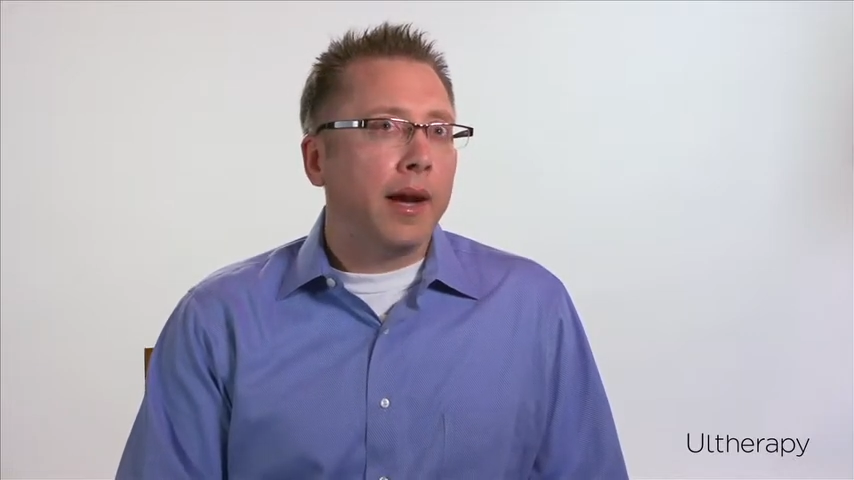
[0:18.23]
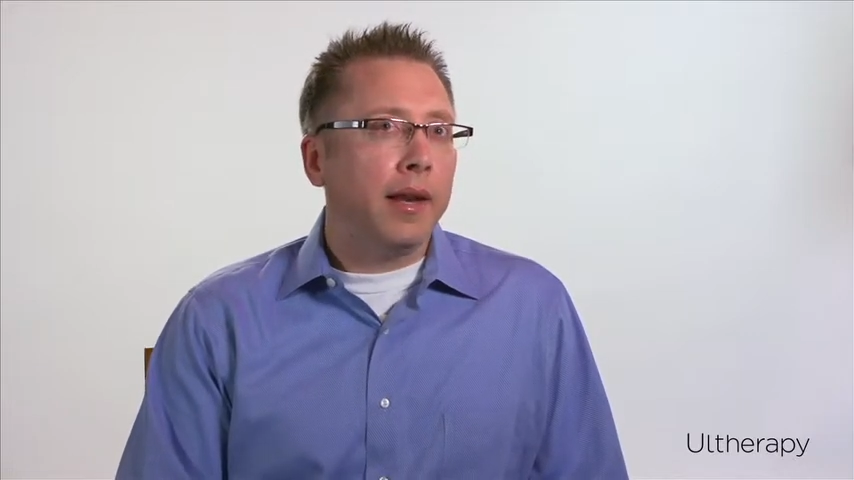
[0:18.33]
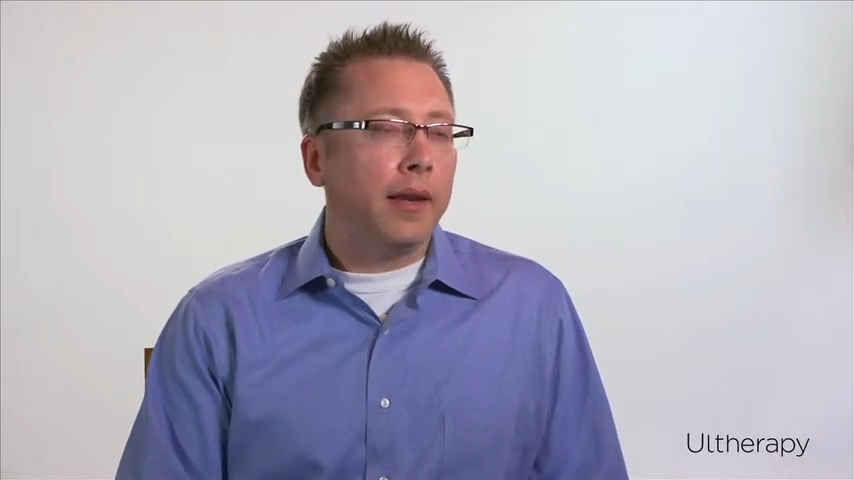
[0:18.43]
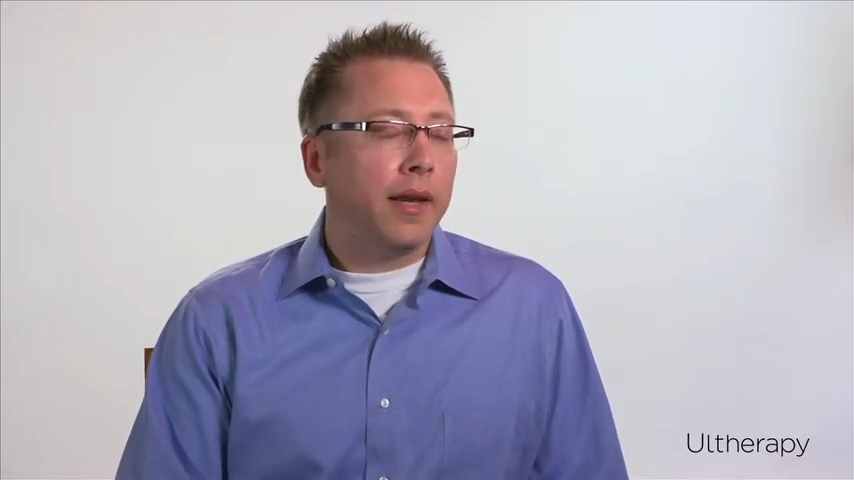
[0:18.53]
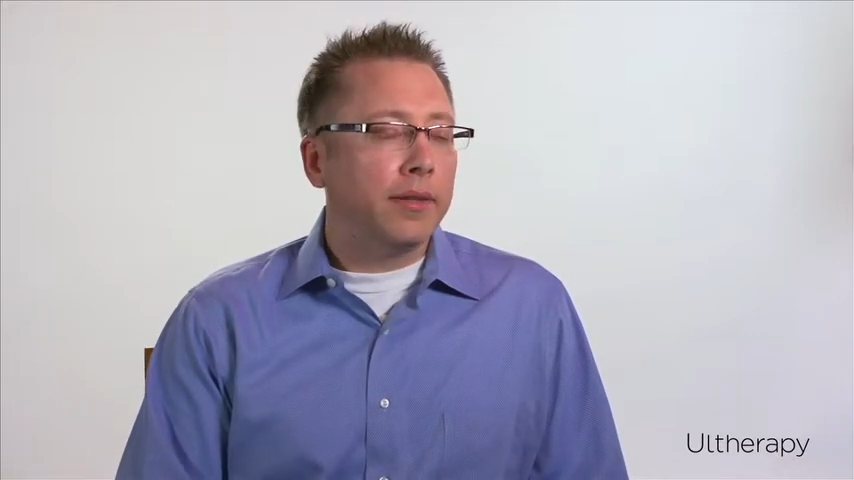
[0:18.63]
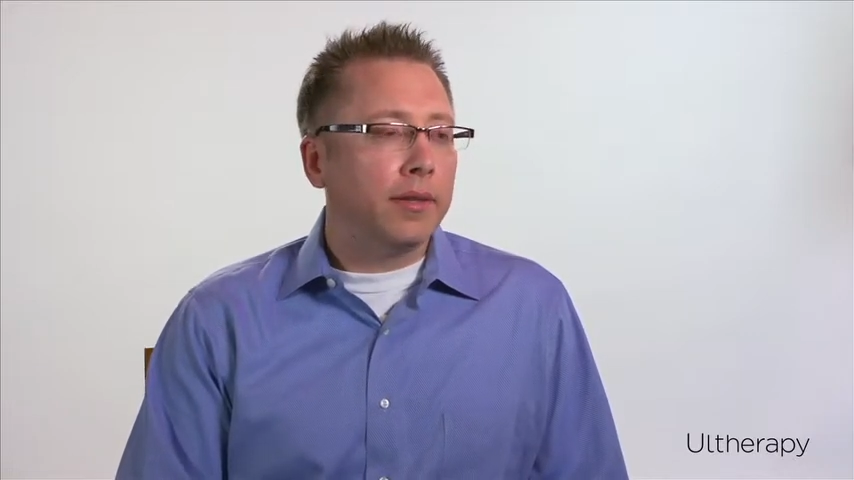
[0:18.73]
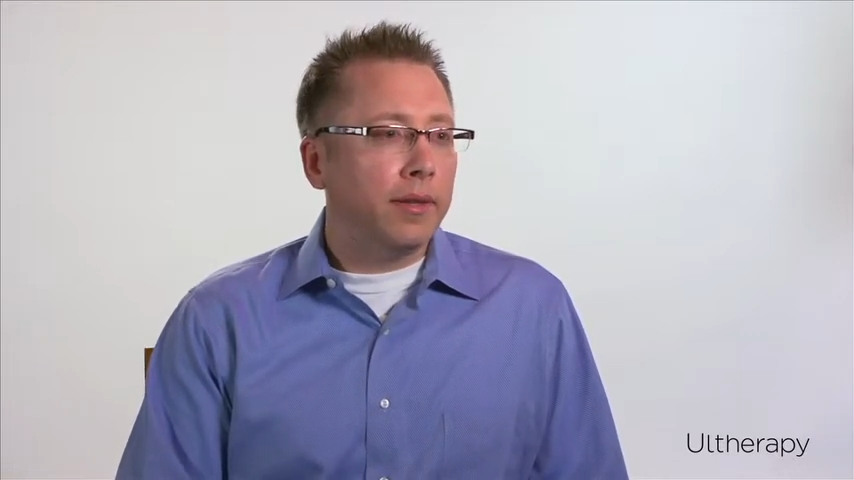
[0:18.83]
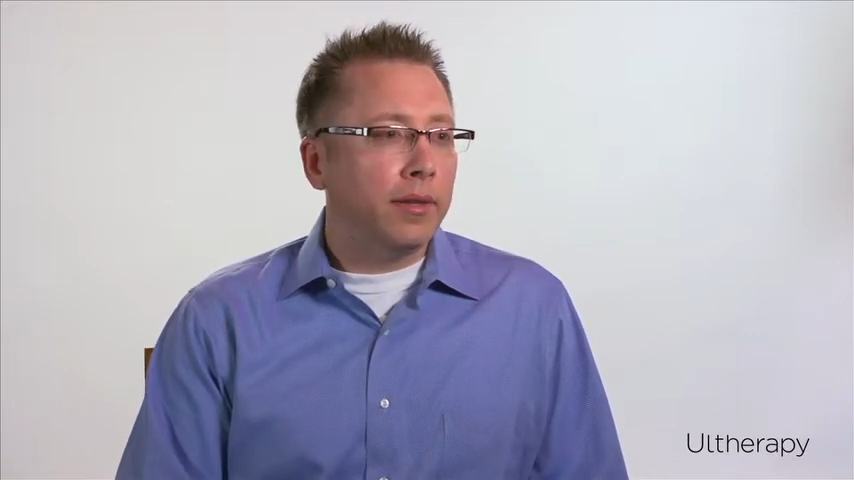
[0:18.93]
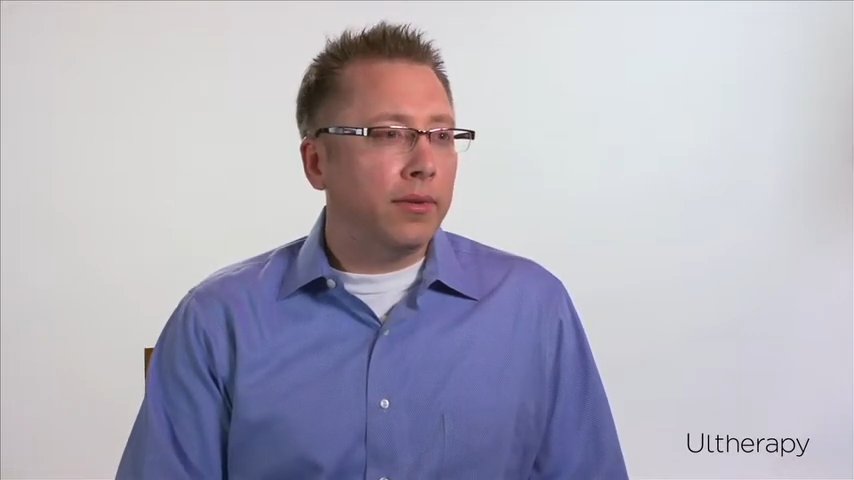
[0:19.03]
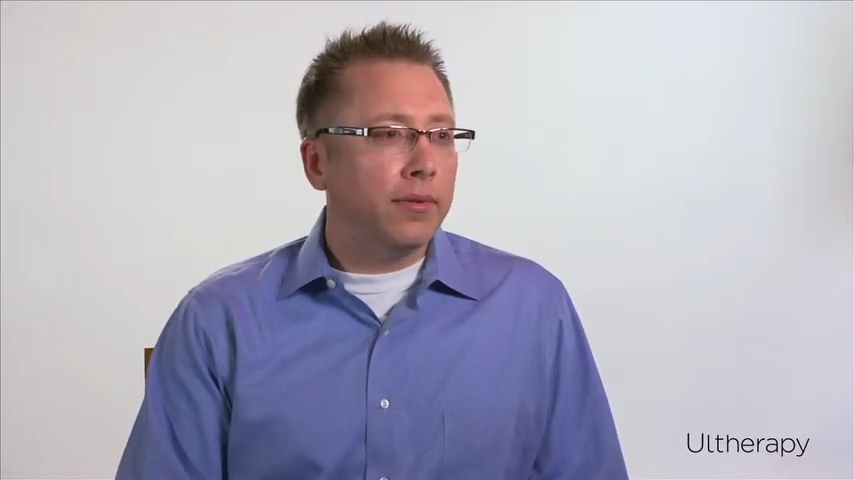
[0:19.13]
I like to
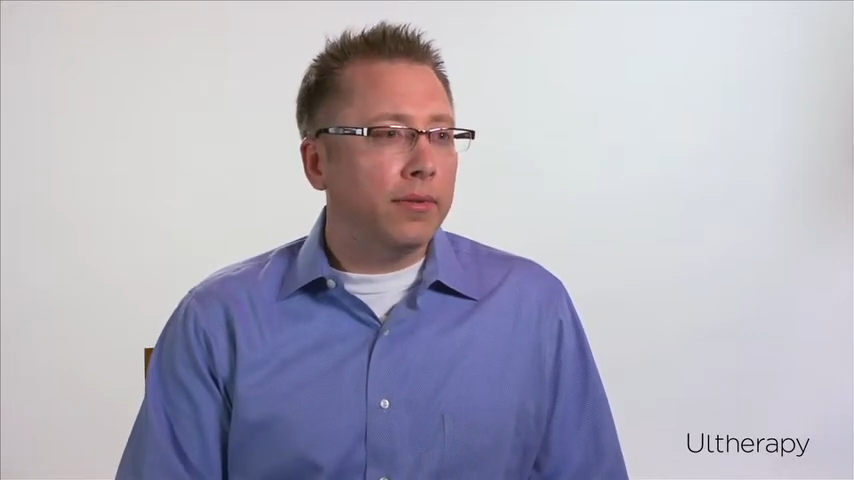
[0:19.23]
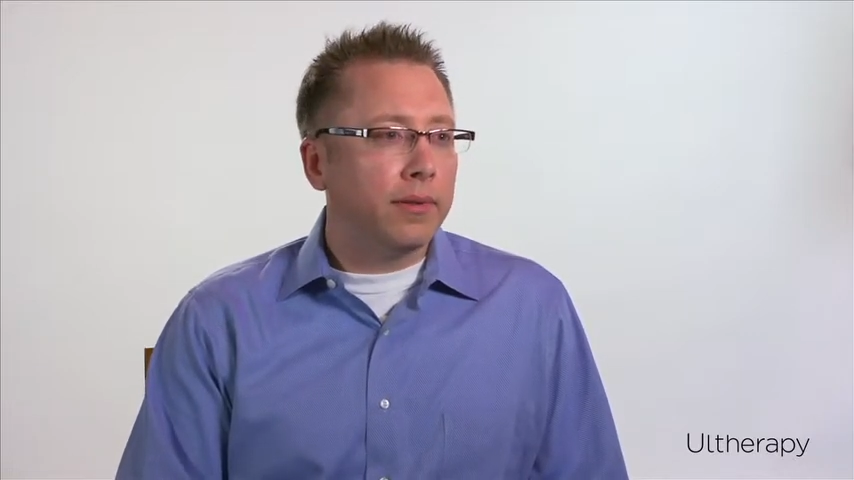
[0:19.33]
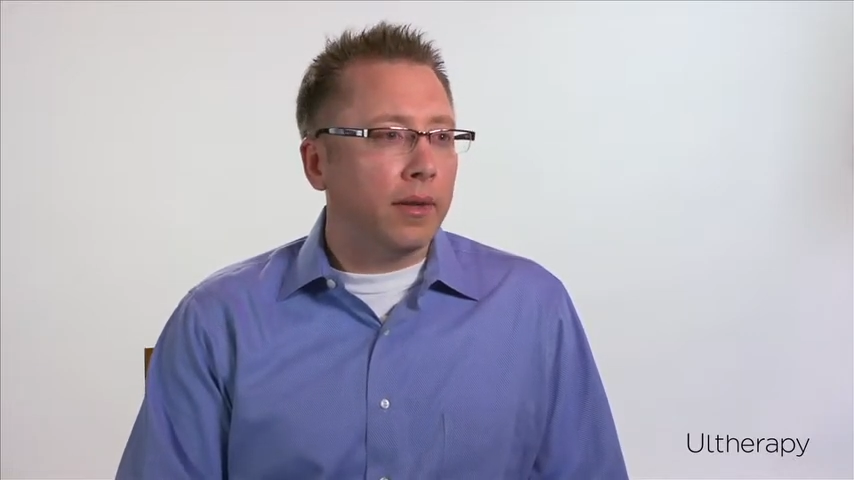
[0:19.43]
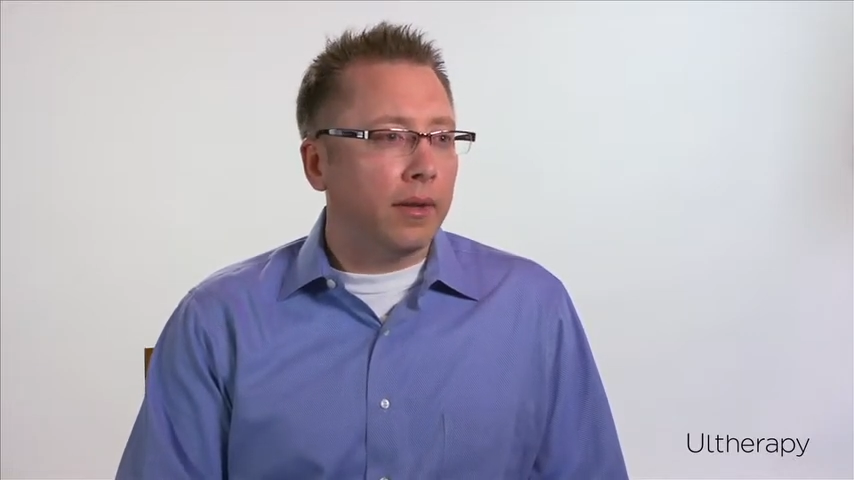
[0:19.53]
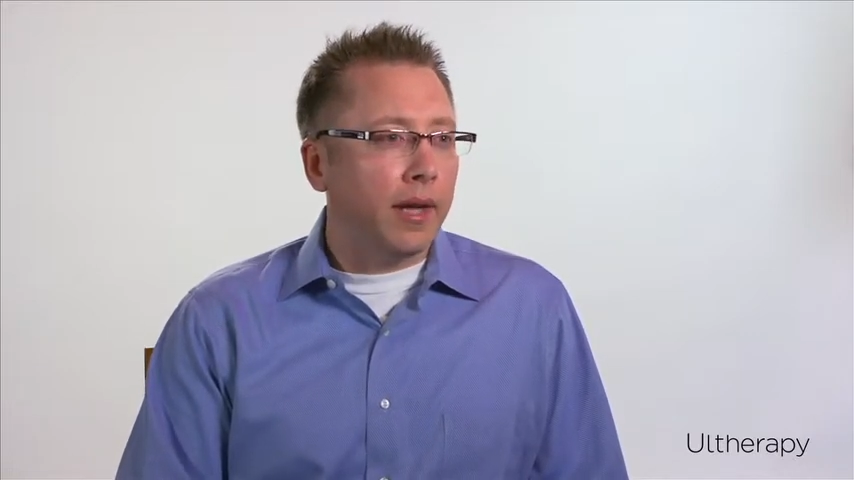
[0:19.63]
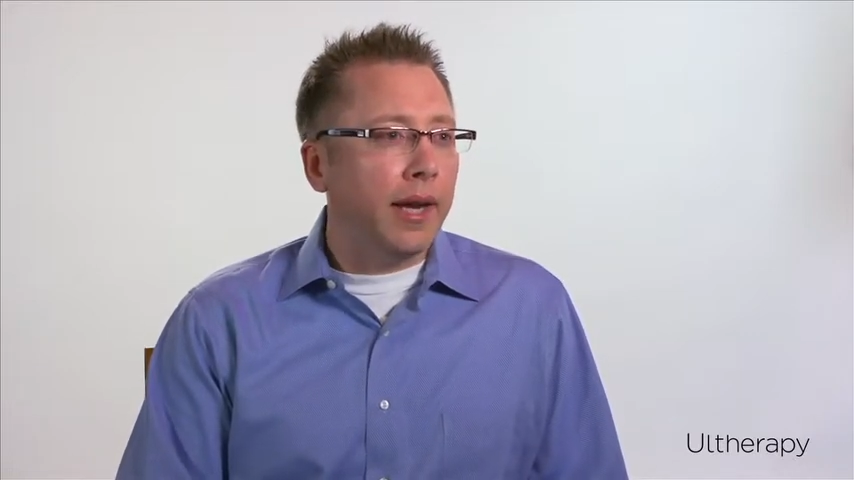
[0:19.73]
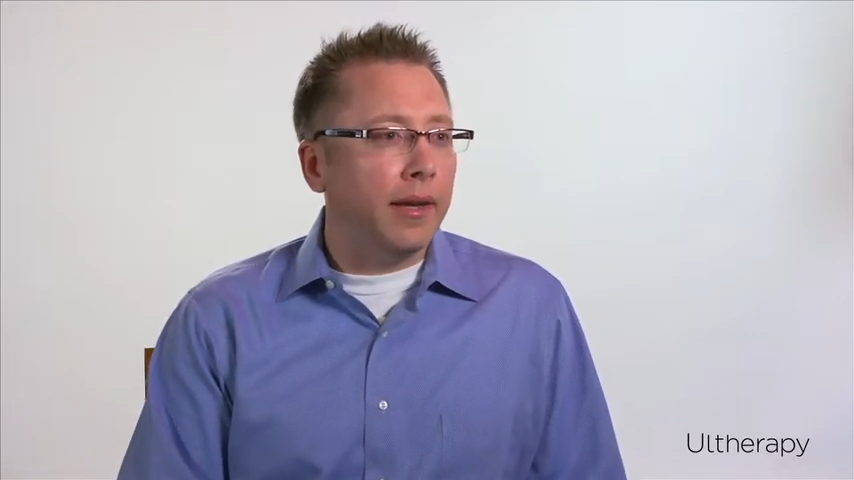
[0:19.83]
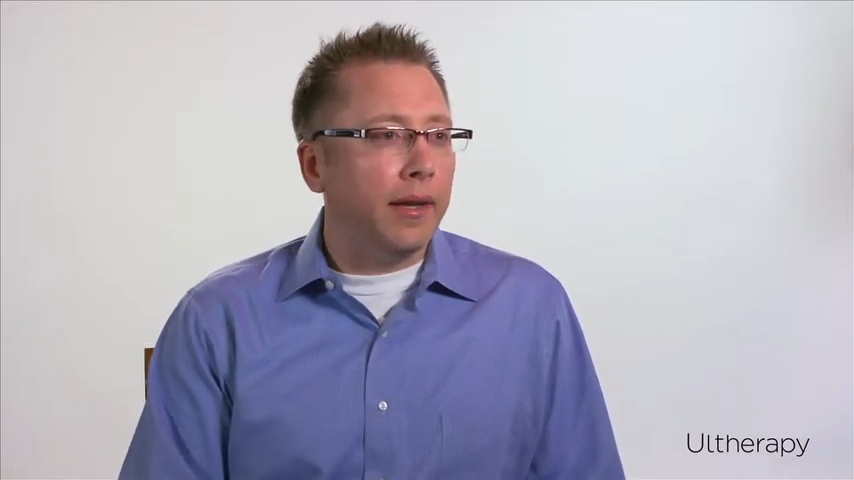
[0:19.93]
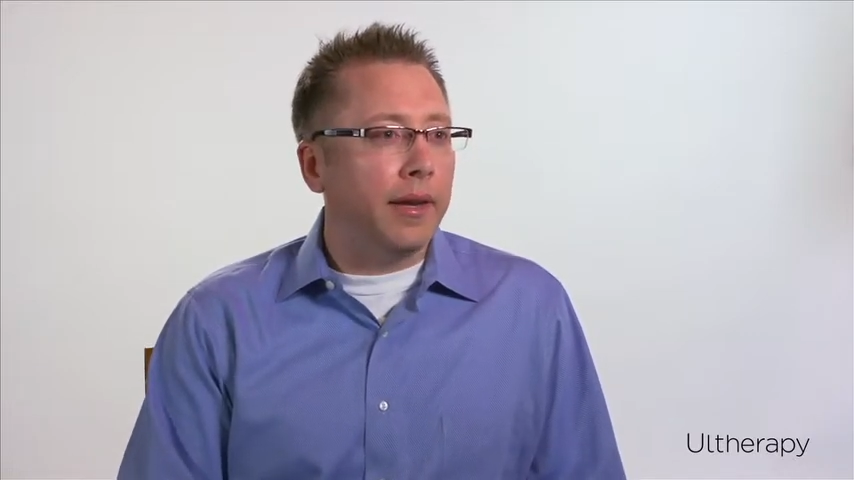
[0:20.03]
use the light